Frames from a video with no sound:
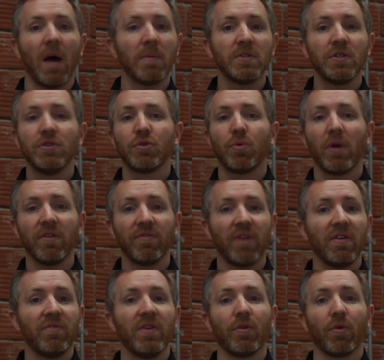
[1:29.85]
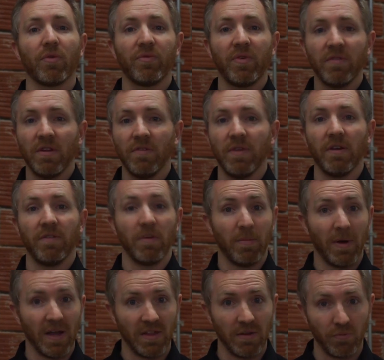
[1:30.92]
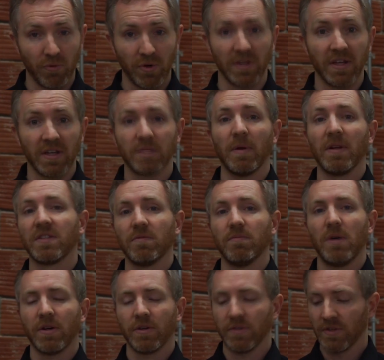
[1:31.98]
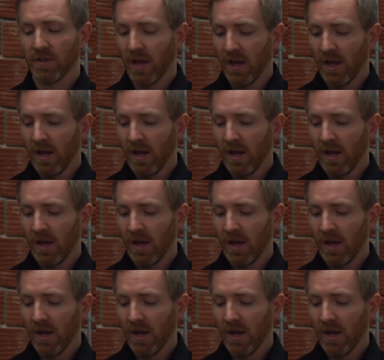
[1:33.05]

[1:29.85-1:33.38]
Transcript: up to 25 feet or 50 feet if you buy the really expensive models.